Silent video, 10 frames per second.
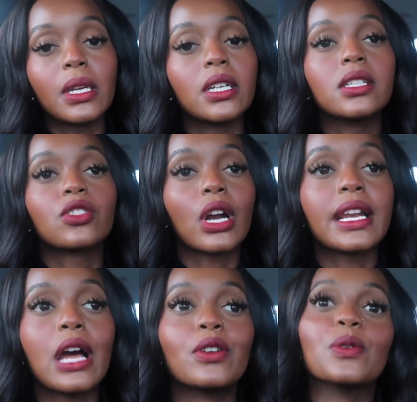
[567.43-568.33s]
because
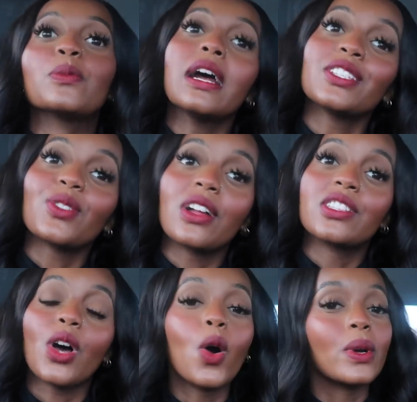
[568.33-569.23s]
trying out new
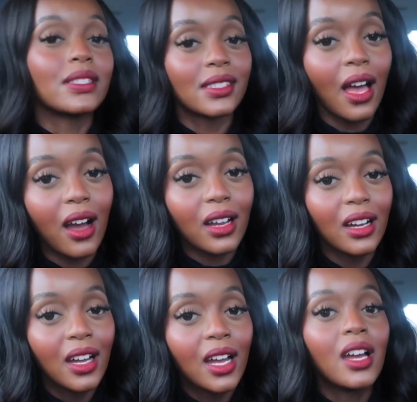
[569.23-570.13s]
restaurants always suck.